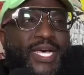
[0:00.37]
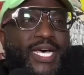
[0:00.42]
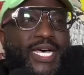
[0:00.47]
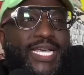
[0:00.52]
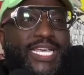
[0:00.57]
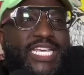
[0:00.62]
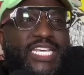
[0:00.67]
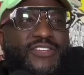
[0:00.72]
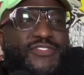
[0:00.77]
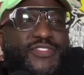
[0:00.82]

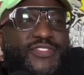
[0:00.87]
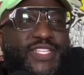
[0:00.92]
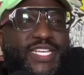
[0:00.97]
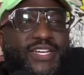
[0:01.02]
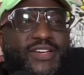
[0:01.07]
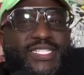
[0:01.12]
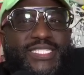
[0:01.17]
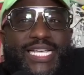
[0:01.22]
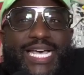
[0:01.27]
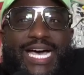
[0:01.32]
If
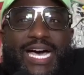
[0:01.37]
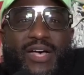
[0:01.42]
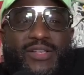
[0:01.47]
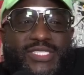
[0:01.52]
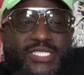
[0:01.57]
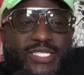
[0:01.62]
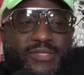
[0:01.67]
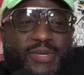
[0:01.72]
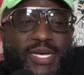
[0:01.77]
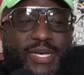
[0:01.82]
there is a
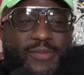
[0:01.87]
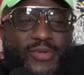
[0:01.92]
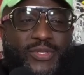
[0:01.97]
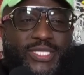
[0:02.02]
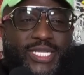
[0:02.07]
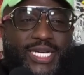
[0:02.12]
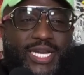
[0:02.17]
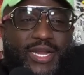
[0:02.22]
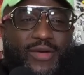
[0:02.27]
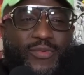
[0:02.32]
housing bubble,
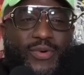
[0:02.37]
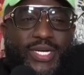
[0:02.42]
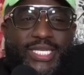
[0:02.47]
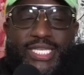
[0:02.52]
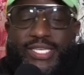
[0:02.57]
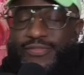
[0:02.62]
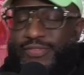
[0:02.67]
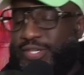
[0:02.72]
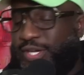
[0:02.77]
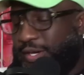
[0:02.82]
then I want to
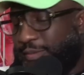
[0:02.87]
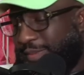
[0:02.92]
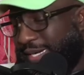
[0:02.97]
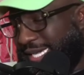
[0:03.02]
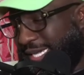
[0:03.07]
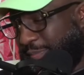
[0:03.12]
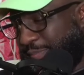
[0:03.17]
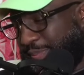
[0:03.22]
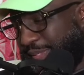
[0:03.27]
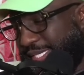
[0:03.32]
give y'all
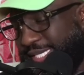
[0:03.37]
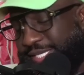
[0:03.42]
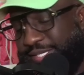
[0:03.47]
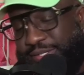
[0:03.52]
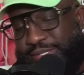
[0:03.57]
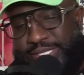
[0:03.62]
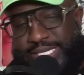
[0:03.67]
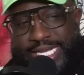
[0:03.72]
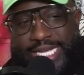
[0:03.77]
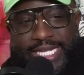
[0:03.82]
my opinion
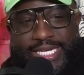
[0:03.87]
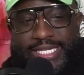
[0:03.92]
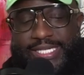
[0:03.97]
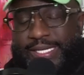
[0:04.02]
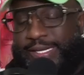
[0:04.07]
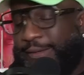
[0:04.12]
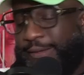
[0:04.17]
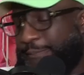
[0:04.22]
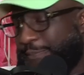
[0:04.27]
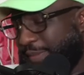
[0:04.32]
on
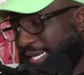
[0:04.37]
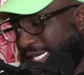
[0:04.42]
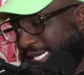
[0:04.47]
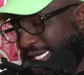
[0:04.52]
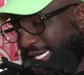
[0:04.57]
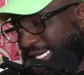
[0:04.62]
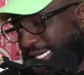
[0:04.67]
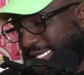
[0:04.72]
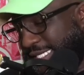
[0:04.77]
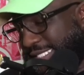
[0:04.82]

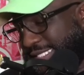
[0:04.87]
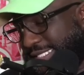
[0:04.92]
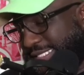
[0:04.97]
that.